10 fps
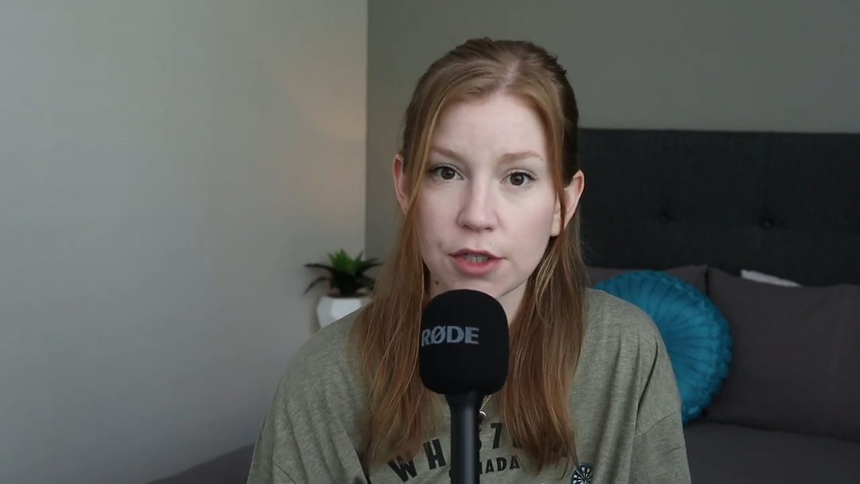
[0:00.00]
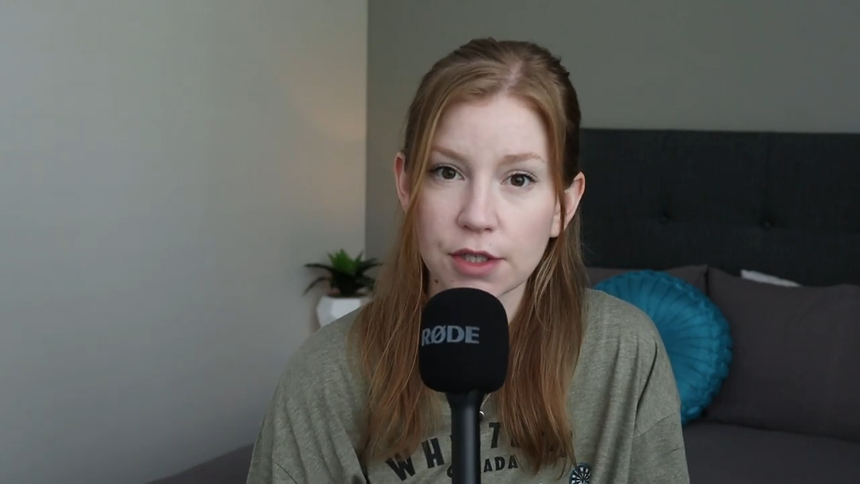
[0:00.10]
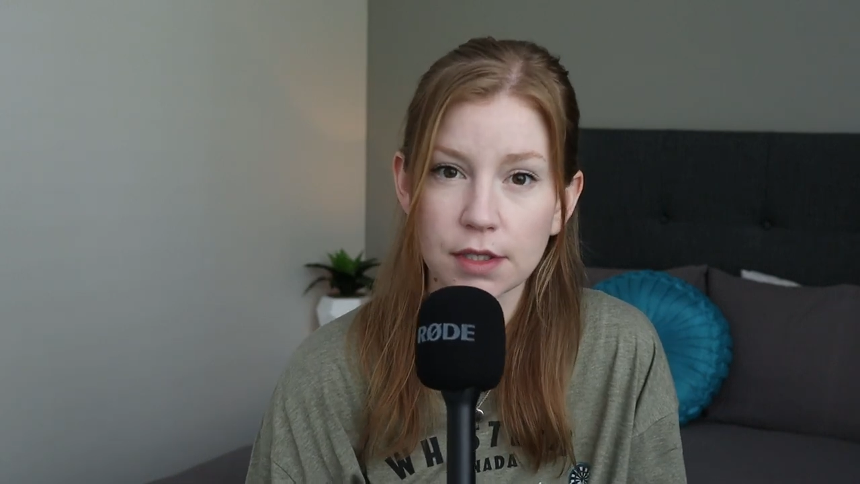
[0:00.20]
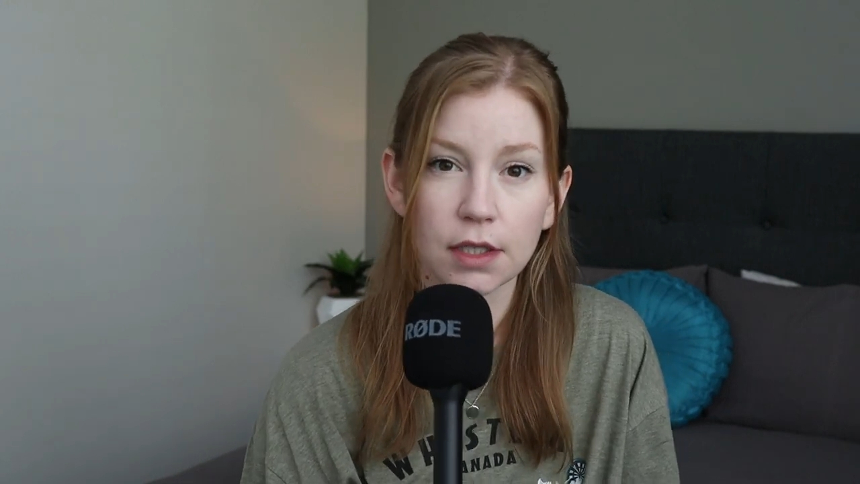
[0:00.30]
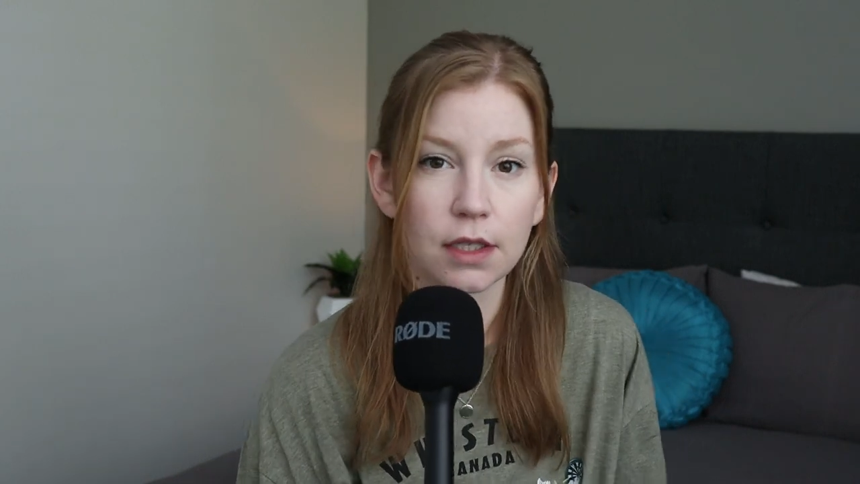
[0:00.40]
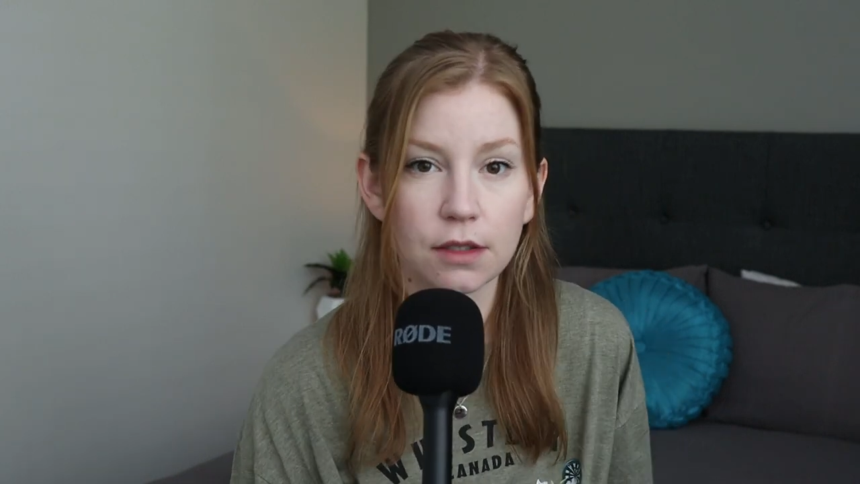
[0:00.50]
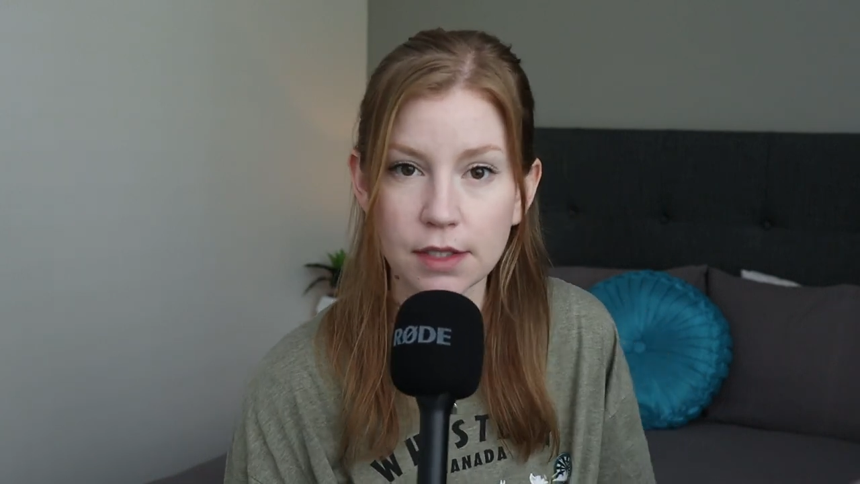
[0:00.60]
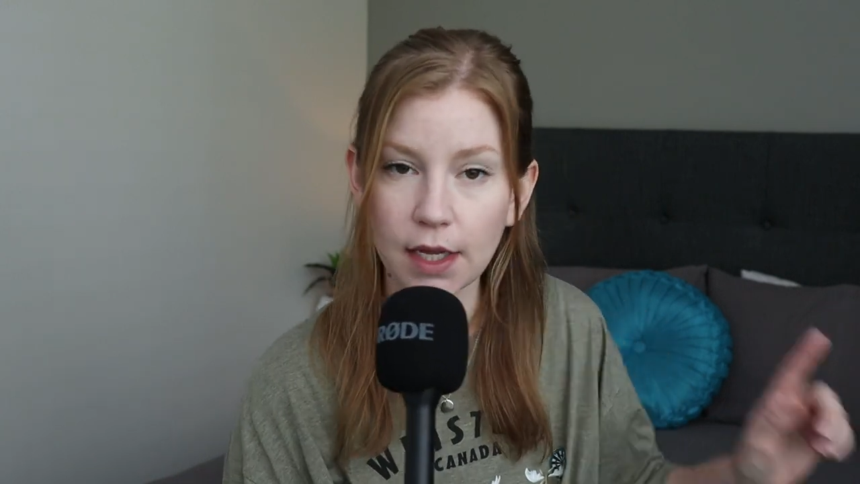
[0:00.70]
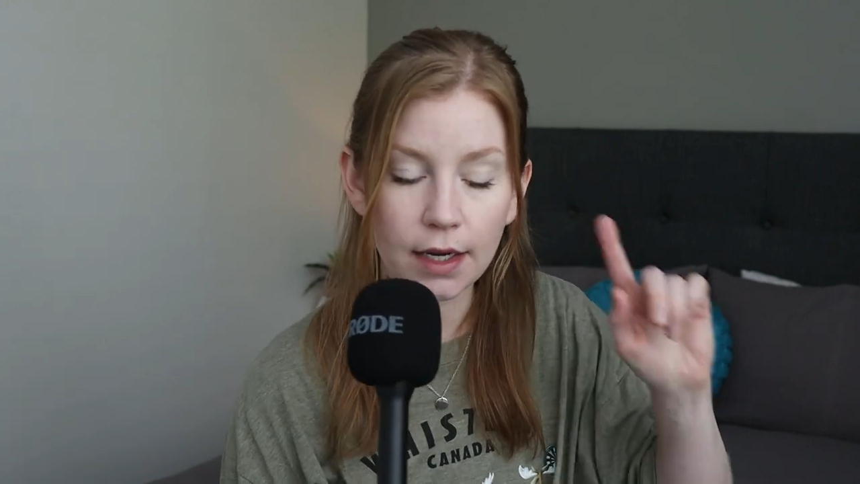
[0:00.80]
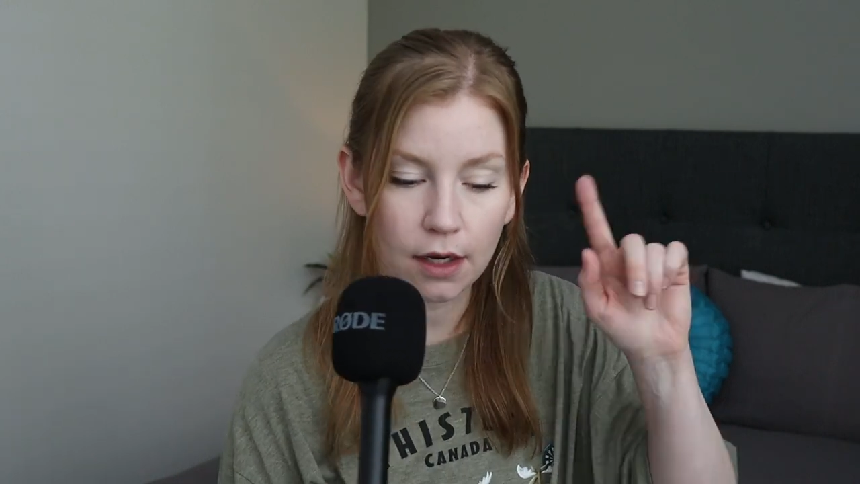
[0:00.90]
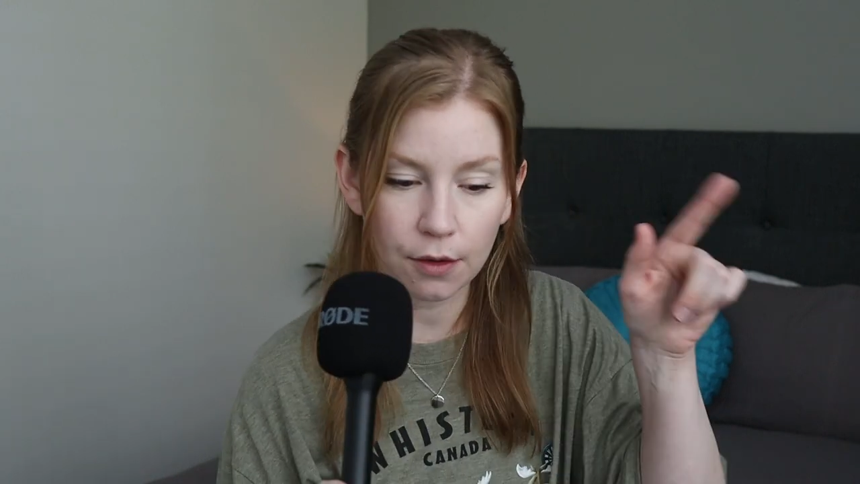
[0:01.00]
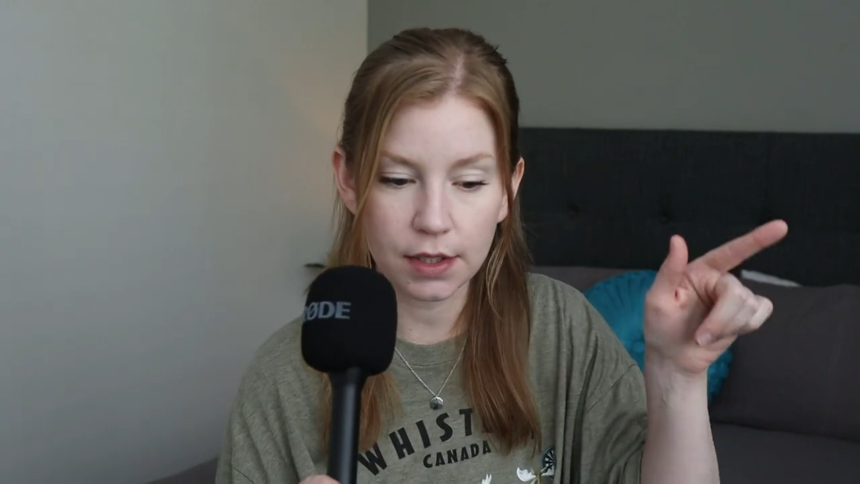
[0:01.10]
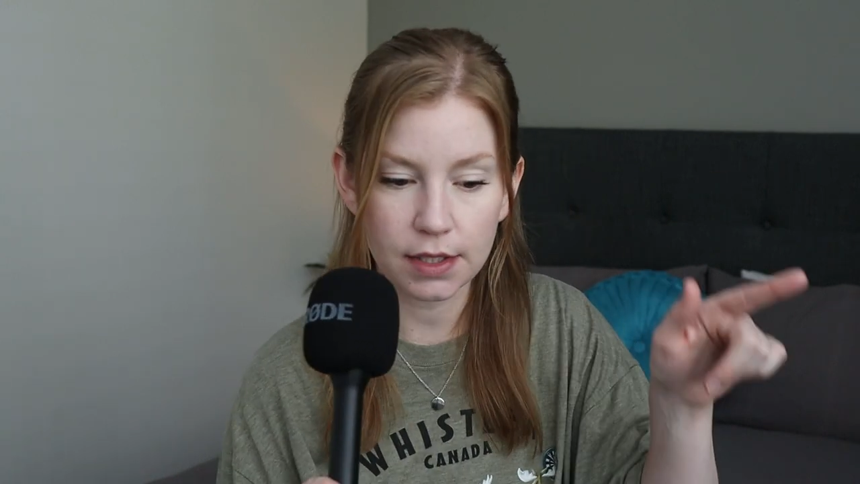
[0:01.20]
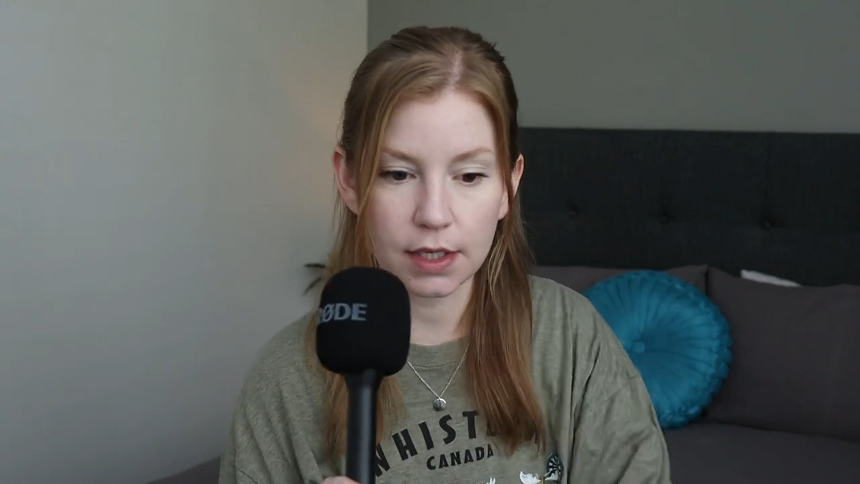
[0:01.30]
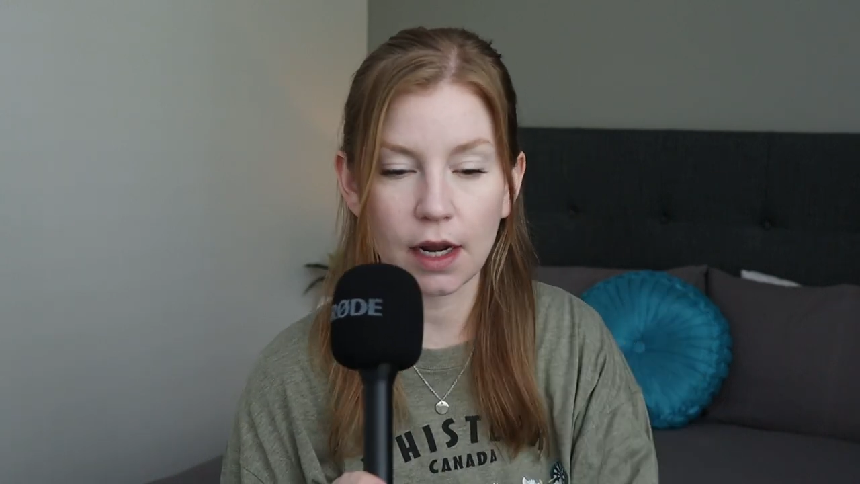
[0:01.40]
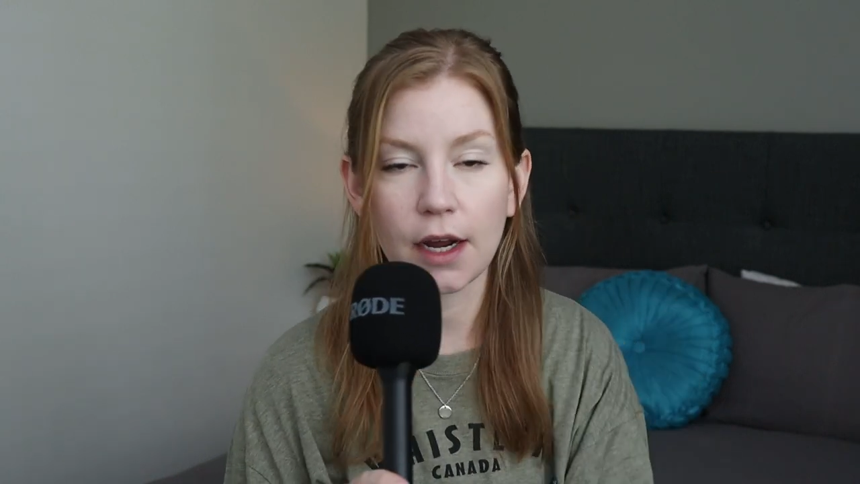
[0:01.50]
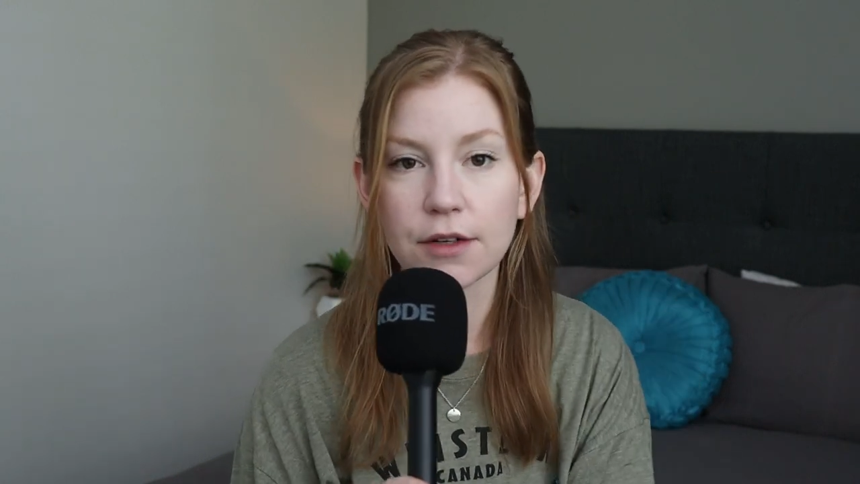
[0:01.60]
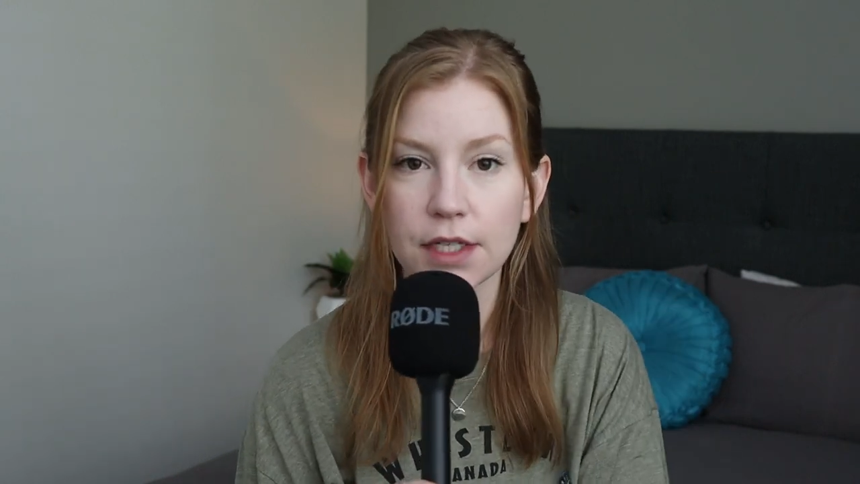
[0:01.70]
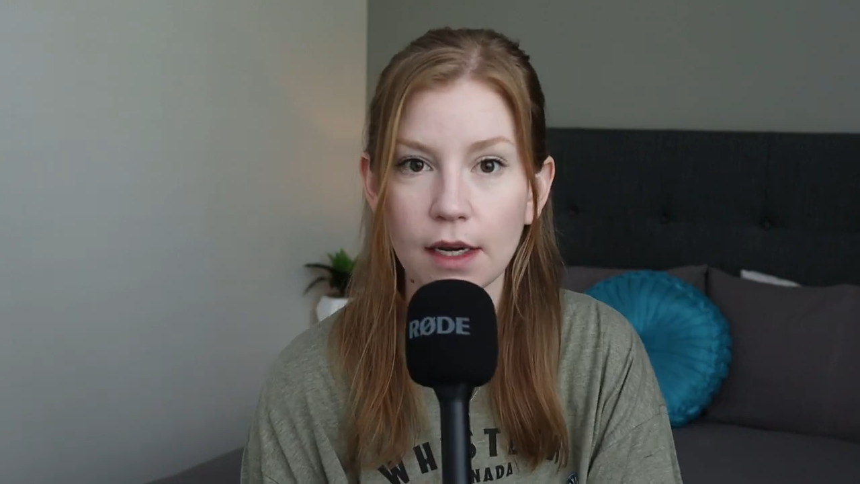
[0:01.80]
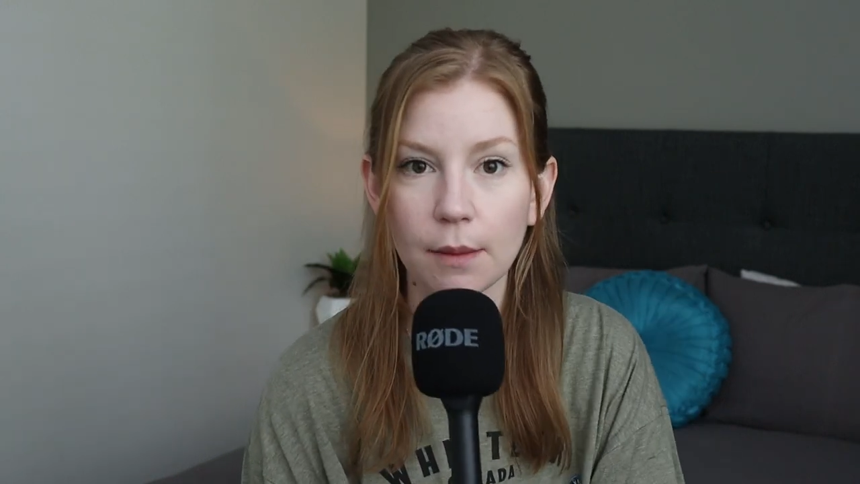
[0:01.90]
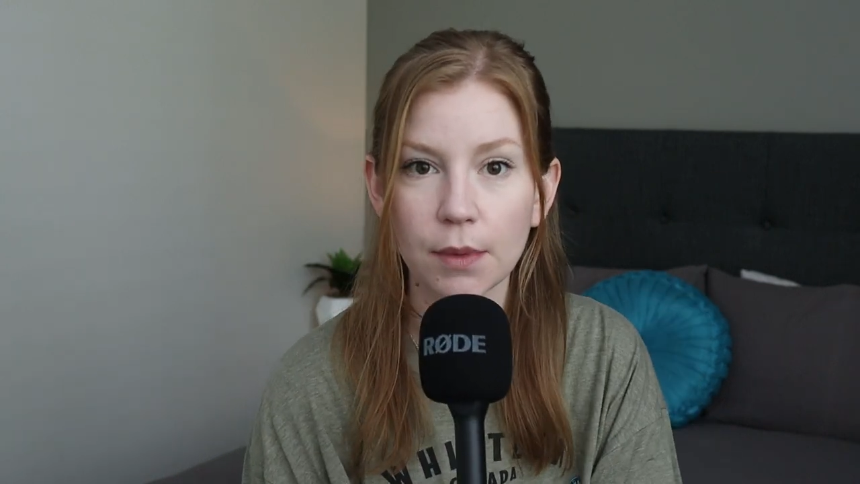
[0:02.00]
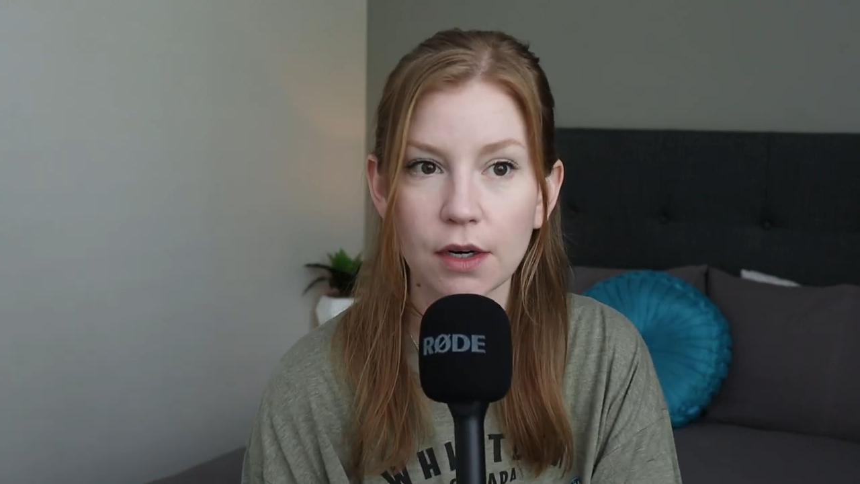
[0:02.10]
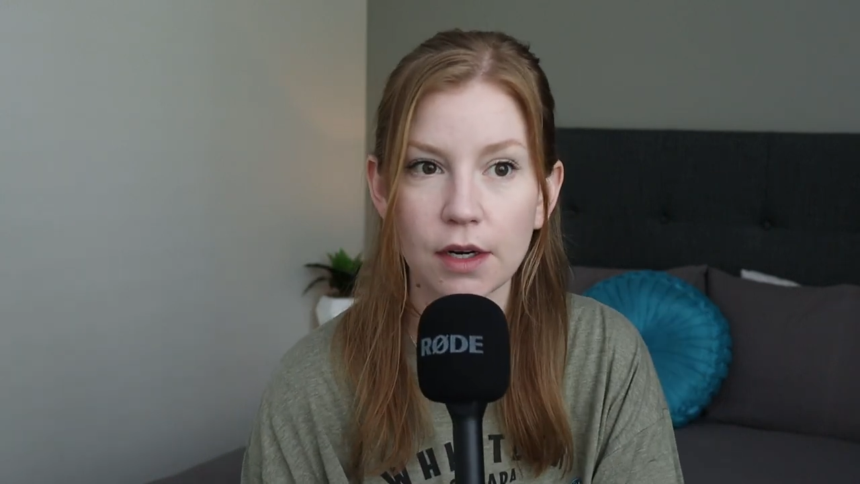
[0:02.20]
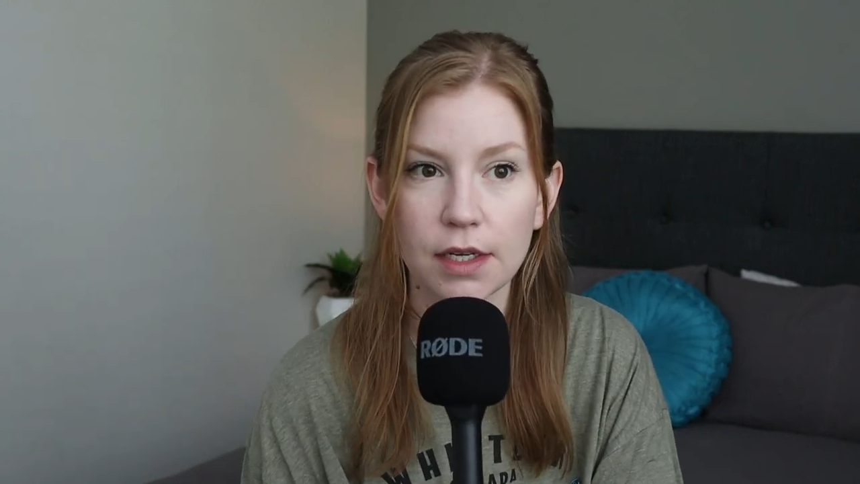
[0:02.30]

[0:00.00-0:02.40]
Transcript: just a little side note is an IRD number